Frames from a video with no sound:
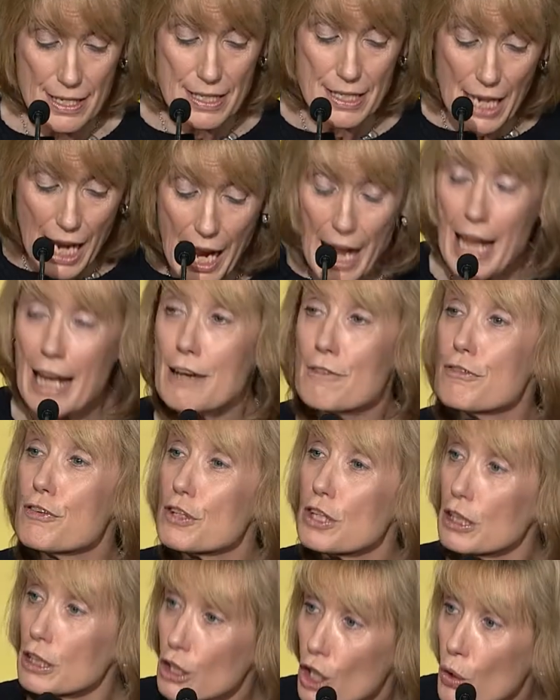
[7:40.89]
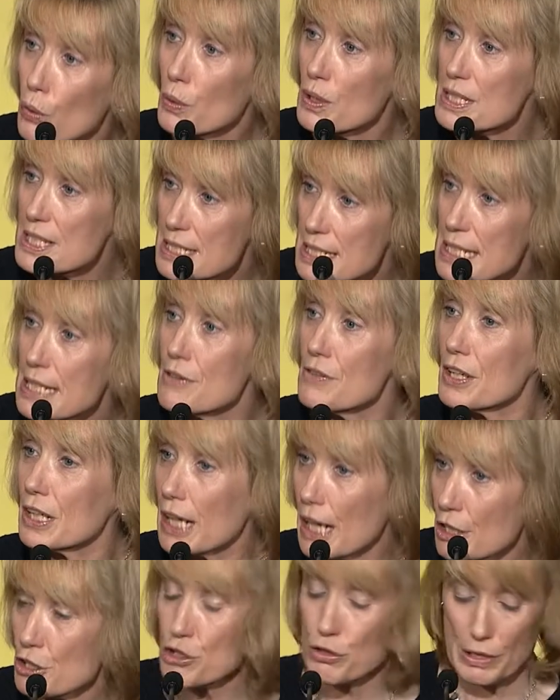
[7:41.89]
tied for the lowest in the
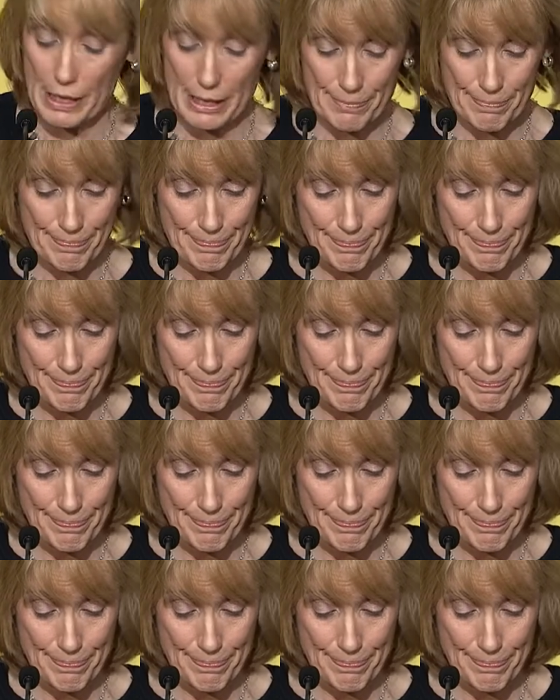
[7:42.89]
country.